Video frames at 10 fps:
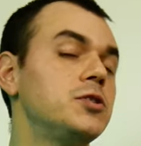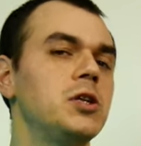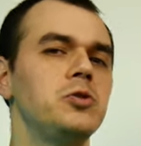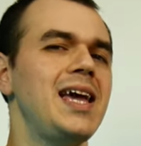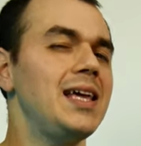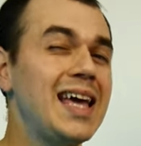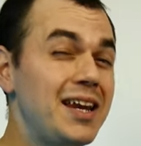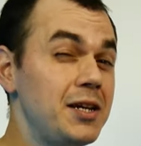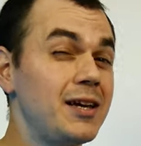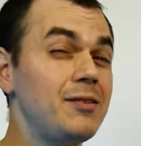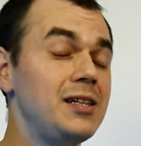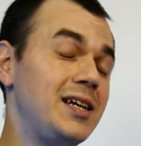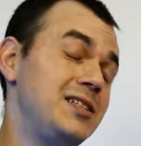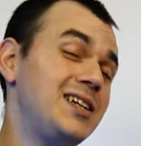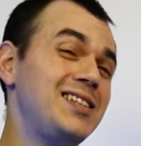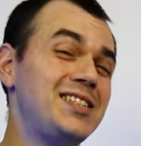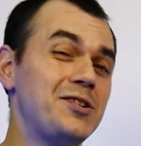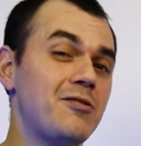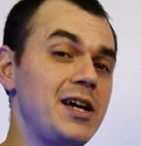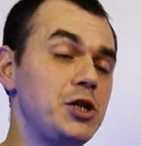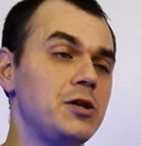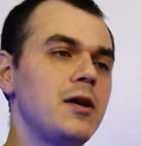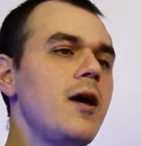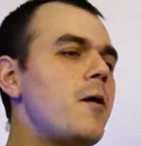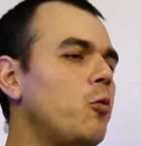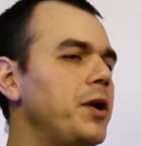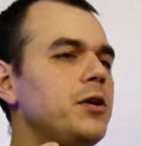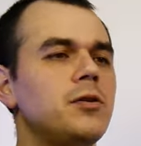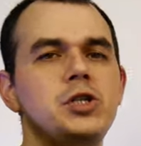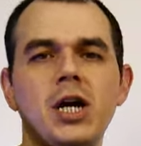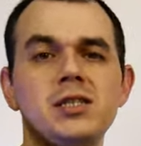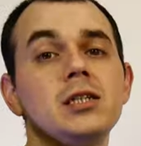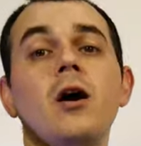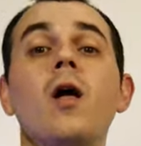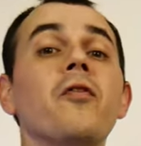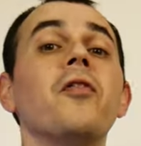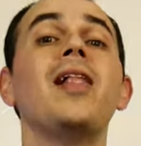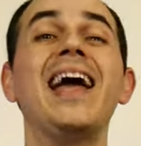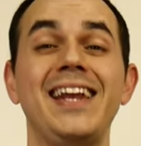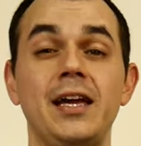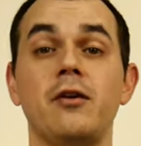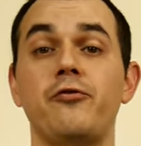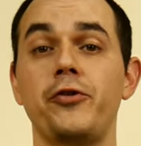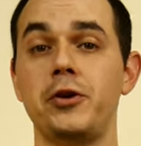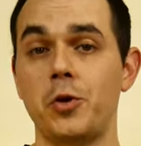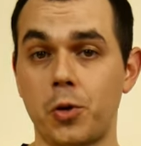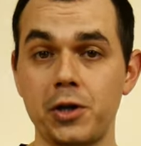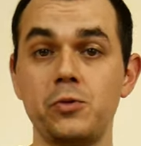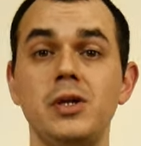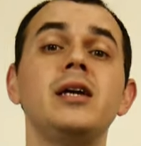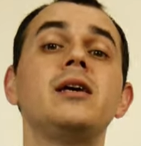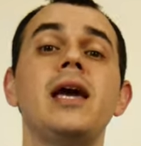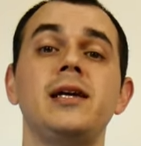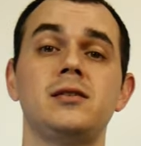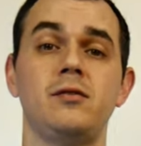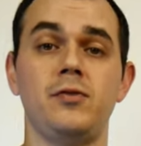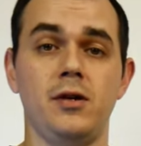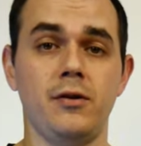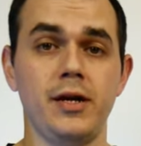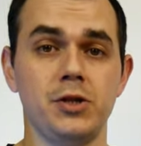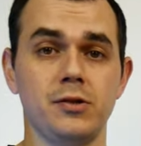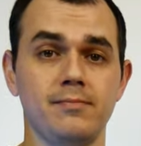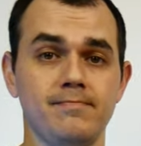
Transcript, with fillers: So take that into, into consideration when you're adjusting all the lighting for your unique case configuration.